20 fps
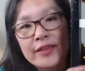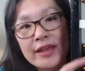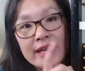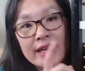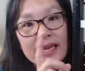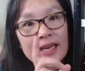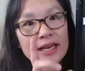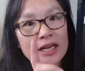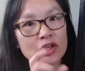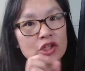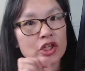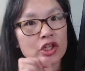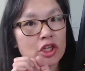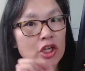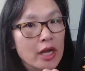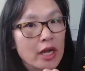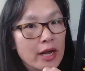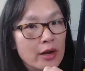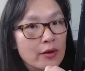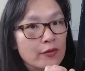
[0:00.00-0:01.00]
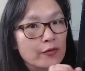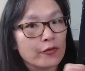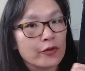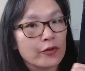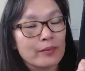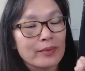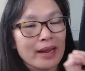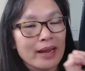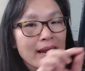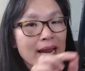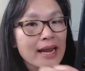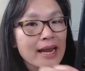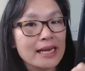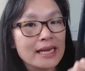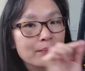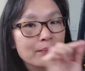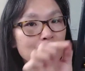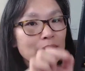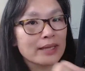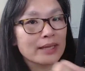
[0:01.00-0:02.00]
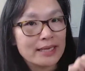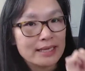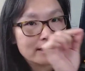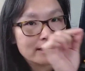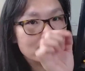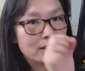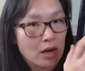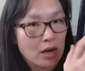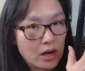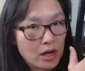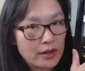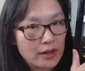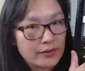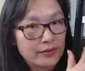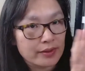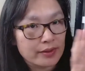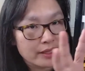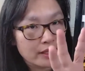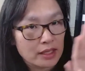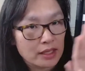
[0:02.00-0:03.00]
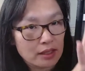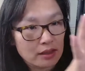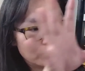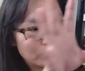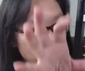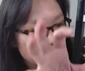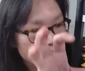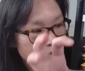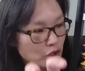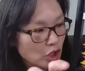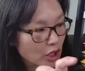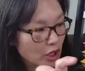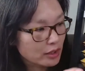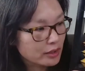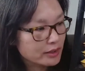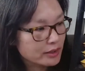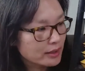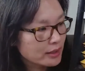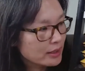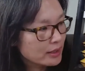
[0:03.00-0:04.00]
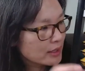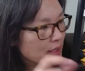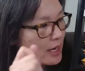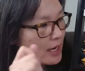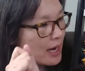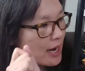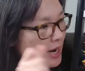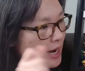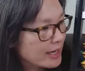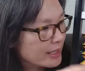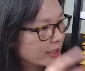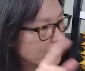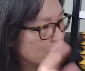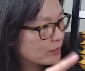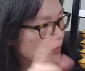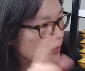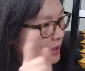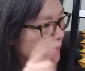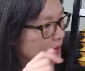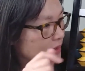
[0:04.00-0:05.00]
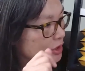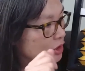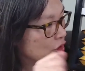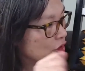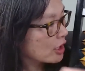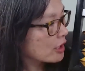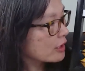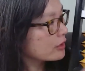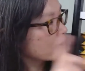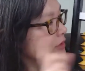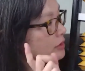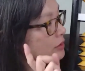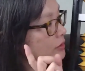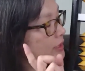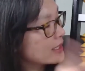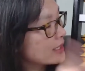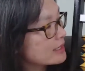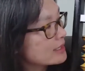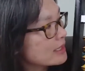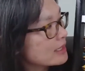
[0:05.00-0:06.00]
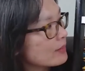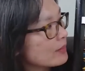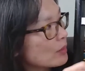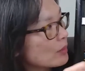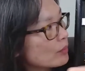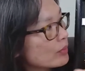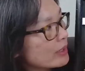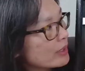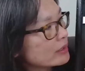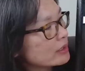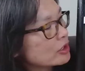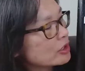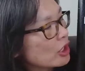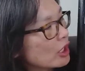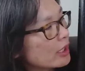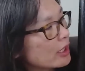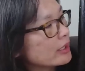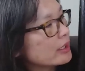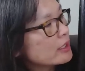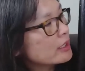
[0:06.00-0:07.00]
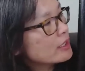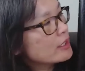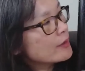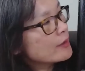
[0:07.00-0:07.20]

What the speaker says: They can actually count from any place on the chart. I should print out the chart. So next time I'll print out the chart.